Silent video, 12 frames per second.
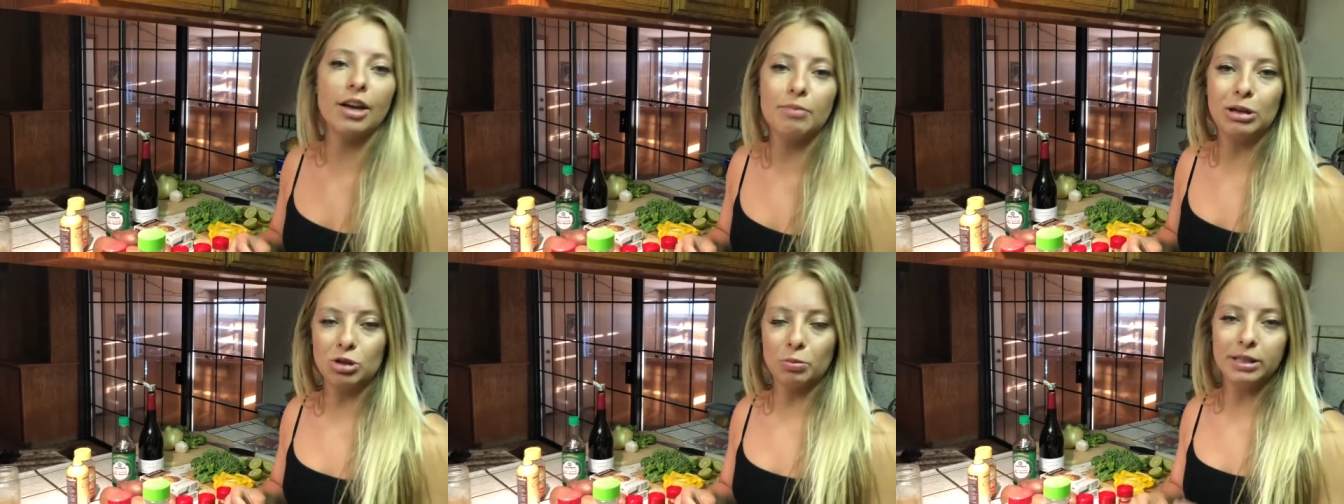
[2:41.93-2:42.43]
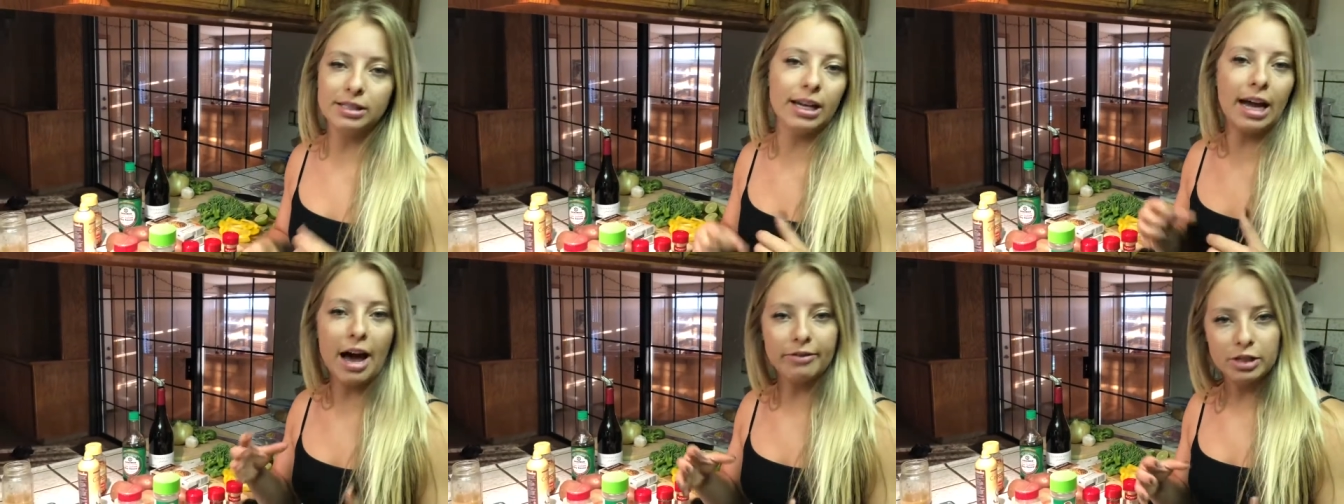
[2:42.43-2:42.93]
give measurements
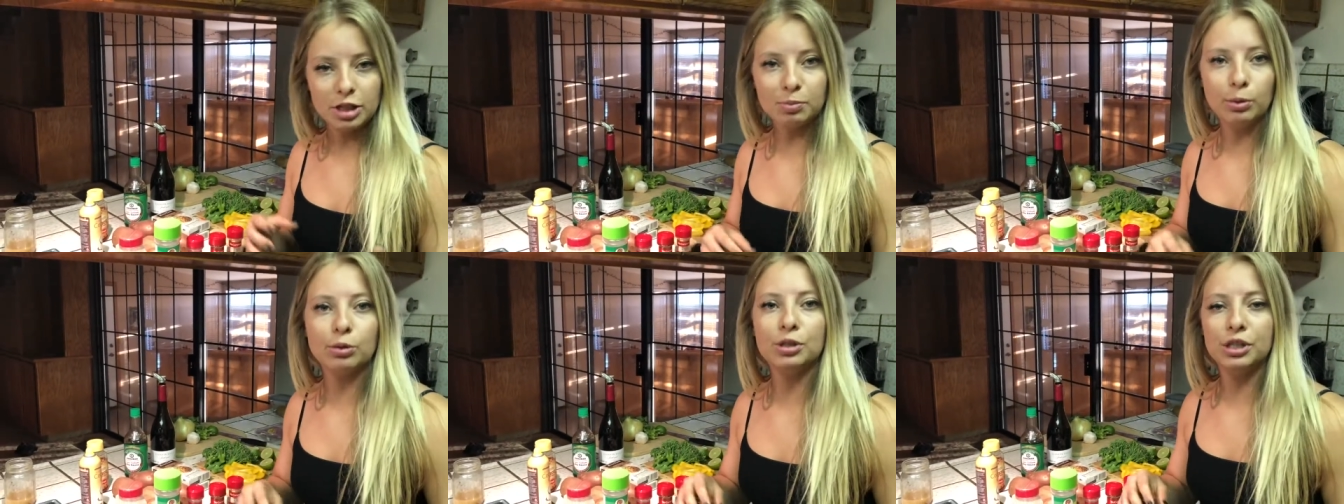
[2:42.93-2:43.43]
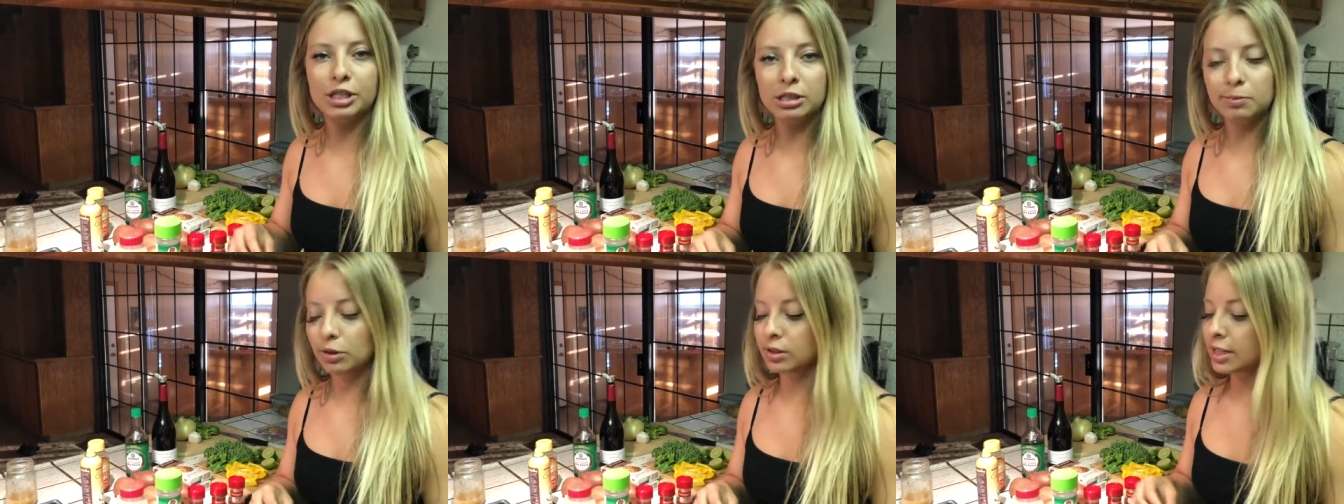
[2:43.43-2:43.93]
like 1/2 teaspoons or
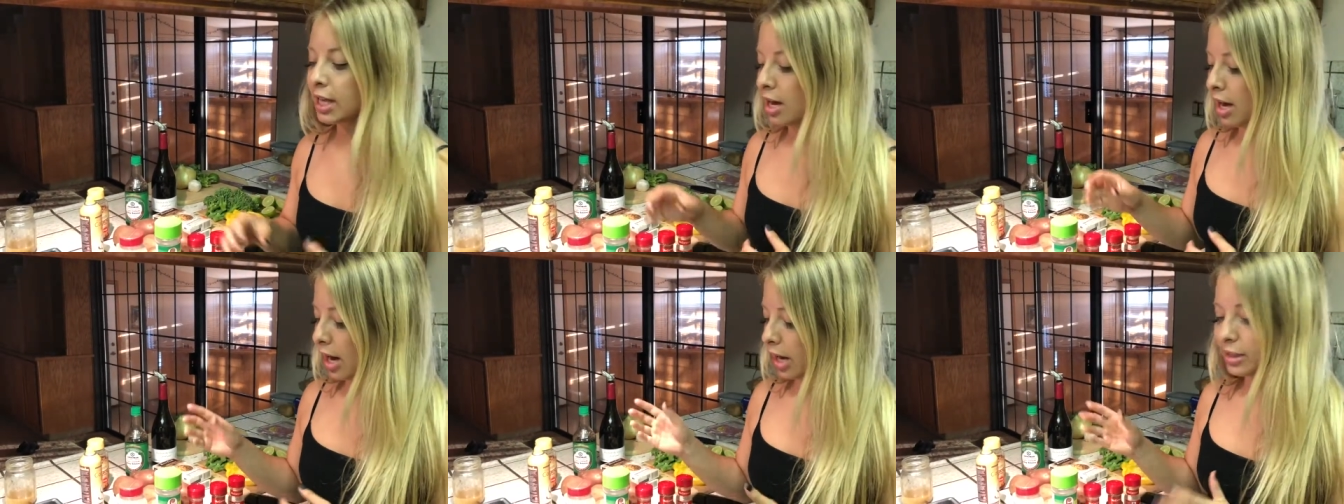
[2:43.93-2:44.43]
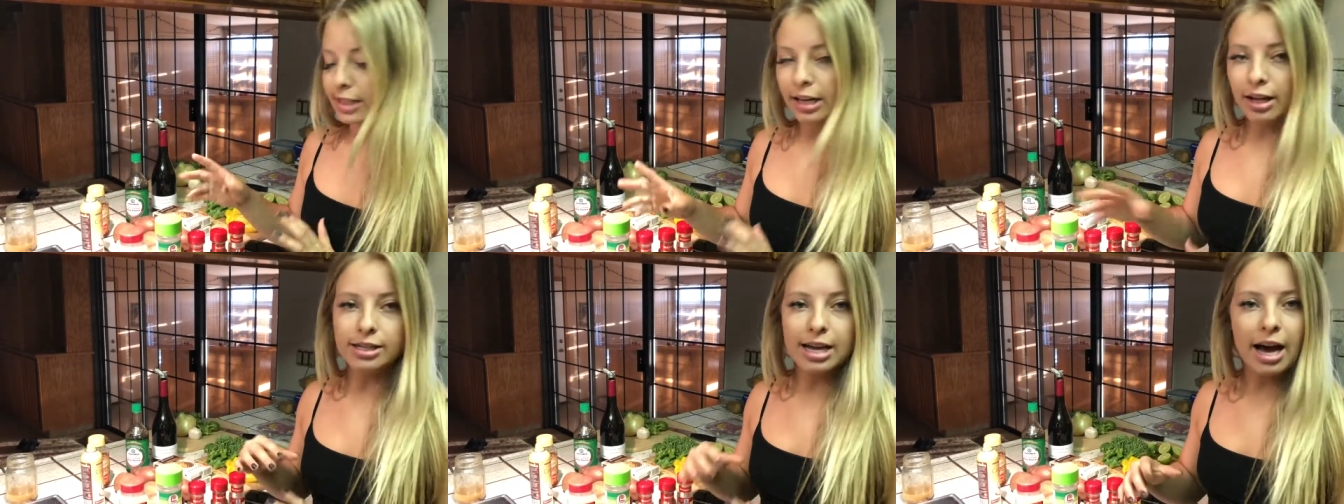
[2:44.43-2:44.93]
teaspoons. I just kind
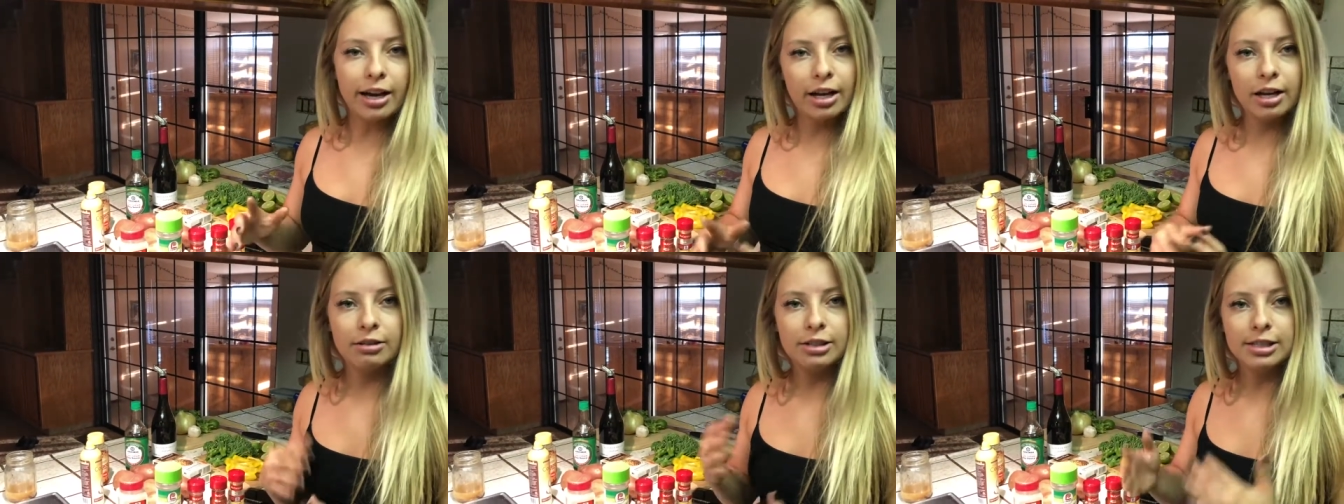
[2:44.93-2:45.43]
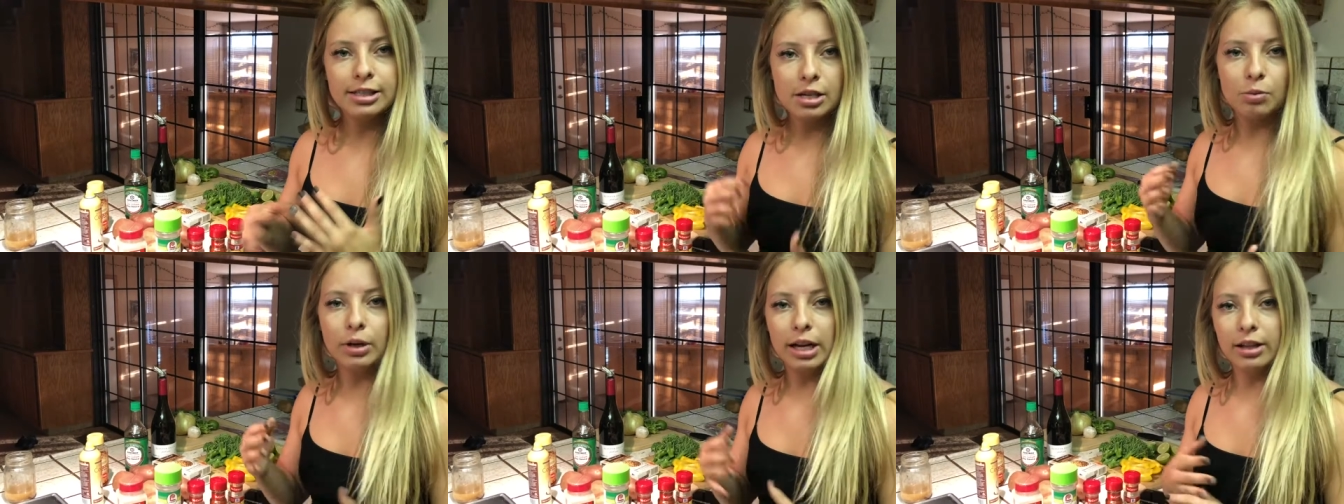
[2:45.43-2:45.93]
of like to add it and then
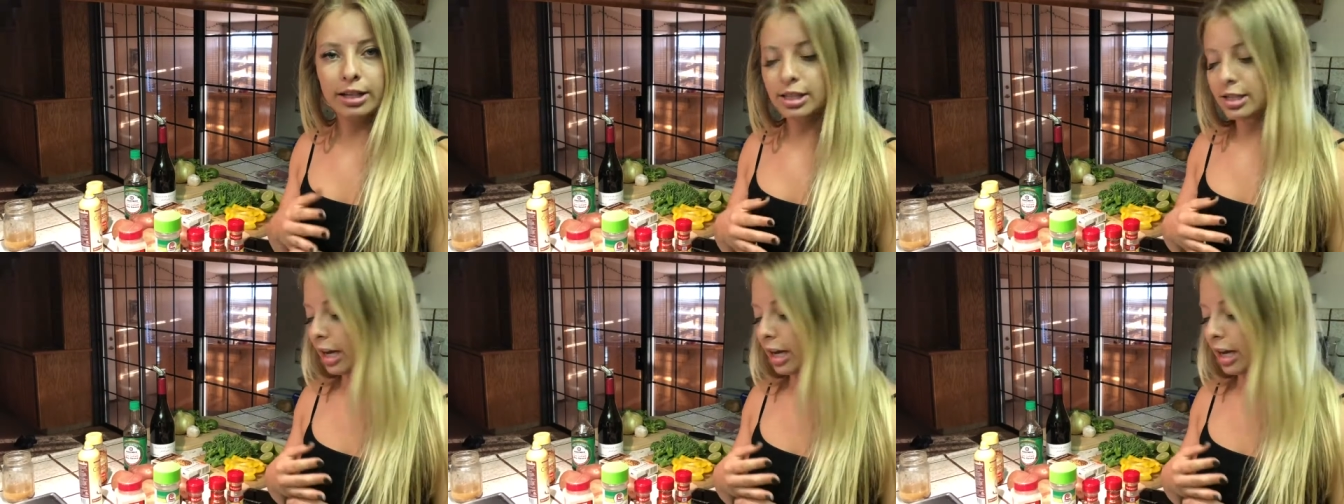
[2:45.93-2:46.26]
see what I like to